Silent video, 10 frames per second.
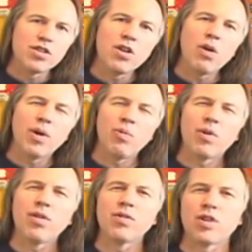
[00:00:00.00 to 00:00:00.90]
knowing
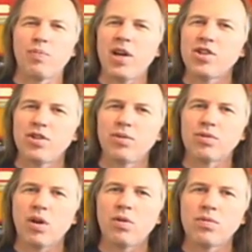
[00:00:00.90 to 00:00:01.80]
where those arpeggio
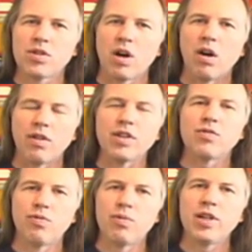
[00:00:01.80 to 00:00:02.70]
tones are
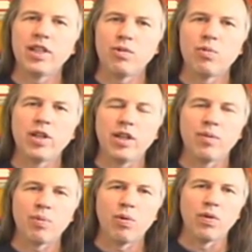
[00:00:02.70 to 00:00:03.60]
that's really
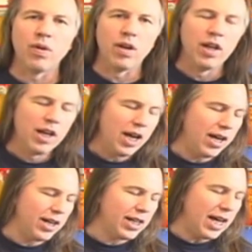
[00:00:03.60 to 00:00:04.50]
important.
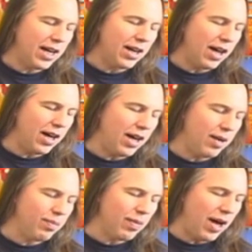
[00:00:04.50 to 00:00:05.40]
And again,
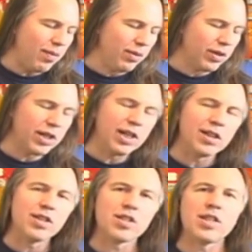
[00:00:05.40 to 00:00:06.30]
I'm looking
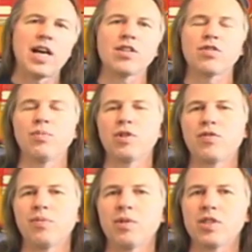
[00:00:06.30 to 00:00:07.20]
at this not so much
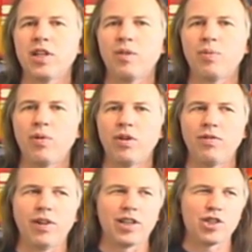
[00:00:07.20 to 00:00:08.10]
from the standpoint
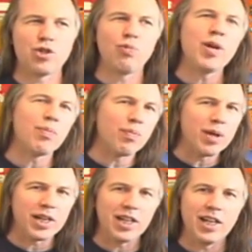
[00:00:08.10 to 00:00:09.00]
of like sweep
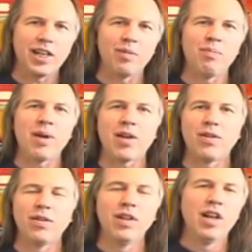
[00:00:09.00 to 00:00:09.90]
picking and
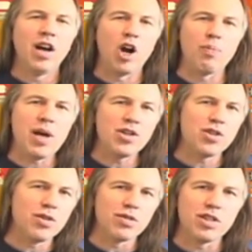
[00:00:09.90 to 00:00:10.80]
metal
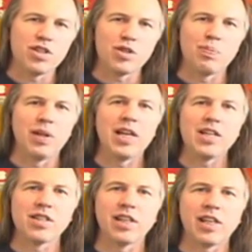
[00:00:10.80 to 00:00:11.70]
arpeggios that just
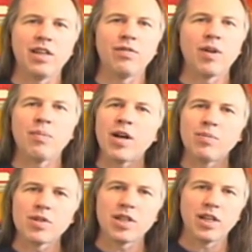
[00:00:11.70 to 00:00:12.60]
blaze like Yngwie
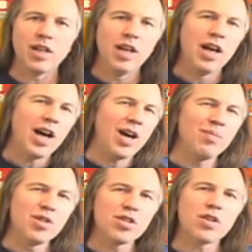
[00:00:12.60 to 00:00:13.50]
Malmsteen.
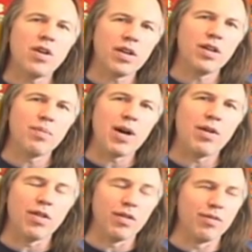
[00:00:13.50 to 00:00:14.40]
I'm just talking
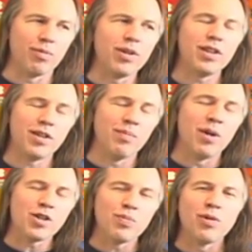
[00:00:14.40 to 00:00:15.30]
about really the
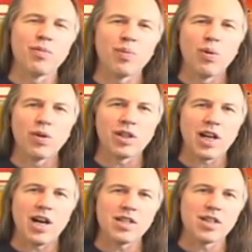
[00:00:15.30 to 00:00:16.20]
much more important
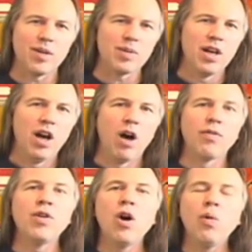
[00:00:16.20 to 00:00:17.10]
concept
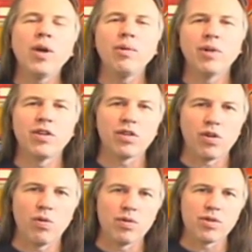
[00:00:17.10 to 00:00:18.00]
of knowing where your
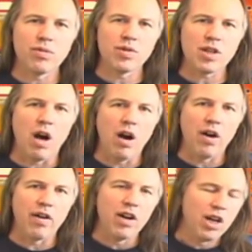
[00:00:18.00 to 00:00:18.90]
chord tones
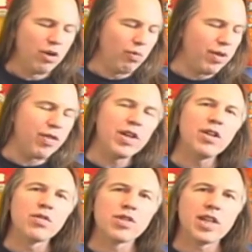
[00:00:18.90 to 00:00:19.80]
are
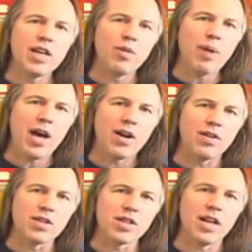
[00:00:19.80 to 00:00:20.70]
within your scale
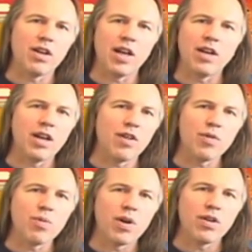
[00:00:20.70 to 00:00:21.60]
patterns and
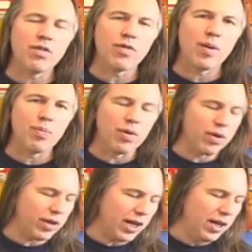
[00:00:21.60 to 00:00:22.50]
everywhere on your
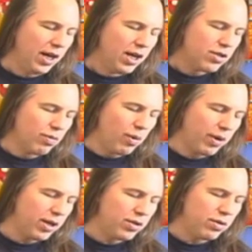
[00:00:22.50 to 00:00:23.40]
fretboard. Okay? So what
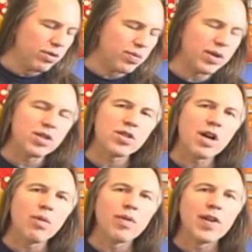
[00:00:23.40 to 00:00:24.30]
we're going to do is we're going to
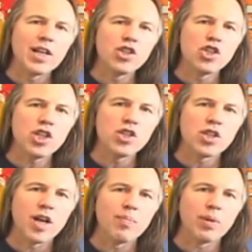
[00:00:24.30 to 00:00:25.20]
start with that G
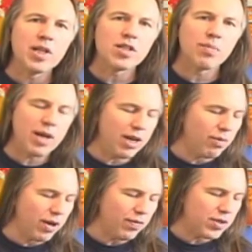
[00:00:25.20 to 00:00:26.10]
shape, play some A
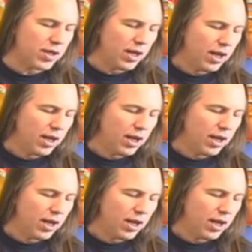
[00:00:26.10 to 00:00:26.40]
riffs,